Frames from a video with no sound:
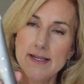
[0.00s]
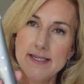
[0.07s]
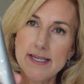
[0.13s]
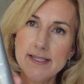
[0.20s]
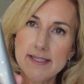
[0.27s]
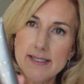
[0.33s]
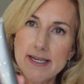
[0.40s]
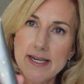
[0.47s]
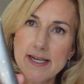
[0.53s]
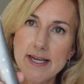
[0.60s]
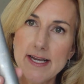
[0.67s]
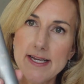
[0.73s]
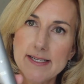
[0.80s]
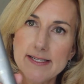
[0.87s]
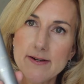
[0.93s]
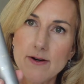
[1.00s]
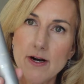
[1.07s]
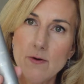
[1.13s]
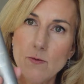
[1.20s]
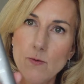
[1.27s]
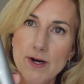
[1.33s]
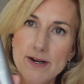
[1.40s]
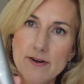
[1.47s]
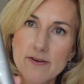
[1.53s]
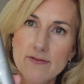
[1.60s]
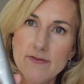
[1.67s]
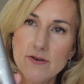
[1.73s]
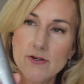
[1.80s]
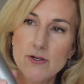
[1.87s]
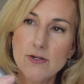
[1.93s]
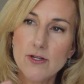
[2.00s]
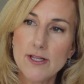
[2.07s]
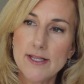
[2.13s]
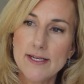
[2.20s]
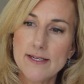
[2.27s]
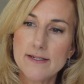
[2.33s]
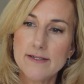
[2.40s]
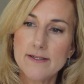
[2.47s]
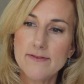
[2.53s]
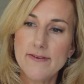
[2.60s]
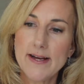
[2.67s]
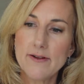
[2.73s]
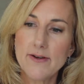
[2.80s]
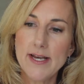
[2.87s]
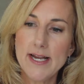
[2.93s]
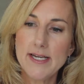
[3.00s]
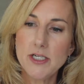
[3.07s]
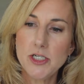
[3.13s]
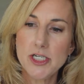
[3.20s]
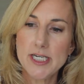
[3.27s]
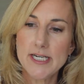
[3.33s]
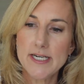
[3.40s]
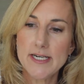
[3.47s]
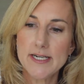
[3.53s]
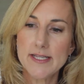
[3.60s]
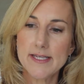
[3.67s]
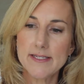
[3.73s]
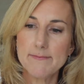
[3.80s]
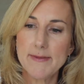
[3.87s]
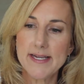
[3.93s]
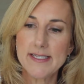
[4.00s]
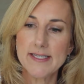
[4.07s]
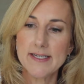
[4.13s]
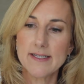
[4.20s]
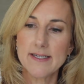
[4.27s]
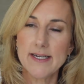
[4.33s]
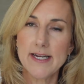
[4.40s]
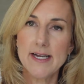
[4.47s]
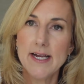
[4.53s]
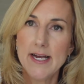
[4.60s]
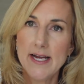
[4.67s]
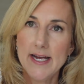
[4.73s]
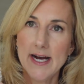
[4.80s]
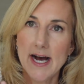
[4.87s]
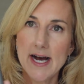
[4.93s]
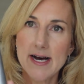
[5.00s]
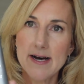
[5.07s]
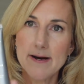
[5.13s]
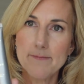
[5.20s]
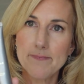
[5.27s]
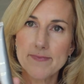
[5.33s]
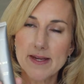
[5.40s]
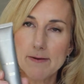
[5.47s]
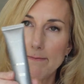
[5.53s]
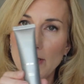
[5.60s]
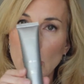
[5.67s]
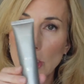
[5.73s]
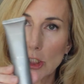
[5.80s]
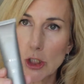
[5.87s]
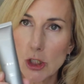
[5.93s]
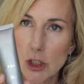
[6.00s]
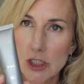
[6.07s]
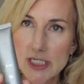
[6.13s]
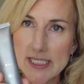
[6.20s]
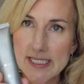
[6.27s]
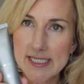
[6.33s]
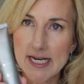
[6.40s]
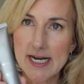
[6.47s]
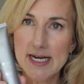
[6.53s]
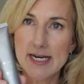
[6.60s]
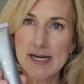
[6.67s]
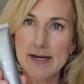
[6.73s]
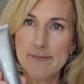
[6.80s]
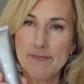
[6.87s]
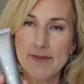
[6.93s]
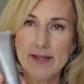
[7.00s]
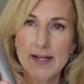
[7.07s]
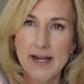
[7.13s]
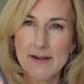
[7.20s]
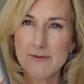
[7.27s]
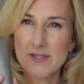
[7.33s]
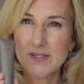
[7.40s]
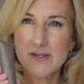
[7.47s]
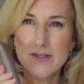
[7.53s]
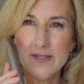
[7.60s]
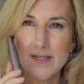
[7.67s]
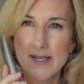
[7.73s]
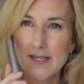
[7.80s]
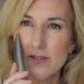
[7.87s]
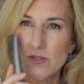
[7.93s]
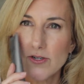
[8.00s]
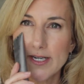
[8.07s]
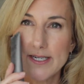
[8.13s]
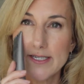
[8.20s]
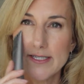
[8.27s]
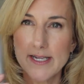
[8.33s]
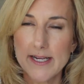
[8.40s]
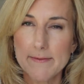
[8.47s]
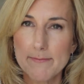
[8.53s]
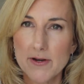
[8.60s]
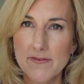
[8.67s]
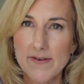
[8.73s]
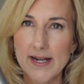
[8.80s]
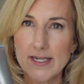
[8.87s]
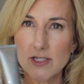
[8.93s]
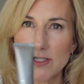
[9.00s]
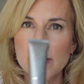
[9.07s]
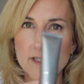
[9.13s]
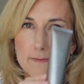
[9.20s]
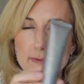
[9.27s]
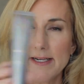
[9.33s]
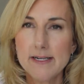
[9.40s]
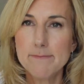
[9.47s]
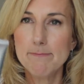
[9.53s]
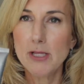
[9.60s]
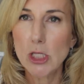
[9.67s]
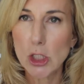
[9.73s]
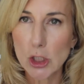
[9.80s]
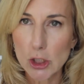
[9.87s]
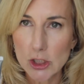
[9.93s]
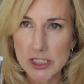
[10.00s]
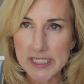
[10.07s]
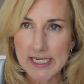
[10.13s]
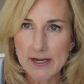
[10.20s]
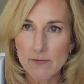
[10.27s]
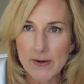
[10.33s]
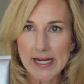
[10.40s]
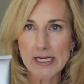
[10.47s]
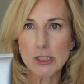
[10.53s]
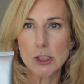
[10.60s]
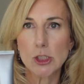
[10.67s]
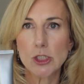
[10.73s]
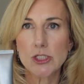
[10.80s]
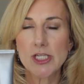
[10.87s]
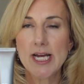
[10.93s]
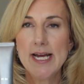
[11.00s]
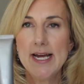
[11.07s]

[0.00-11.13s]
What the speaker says: Tint skin is a wonderful little foundation. This basically blurs, I'm not trying to say imperfections, but it blurs any wrinkles,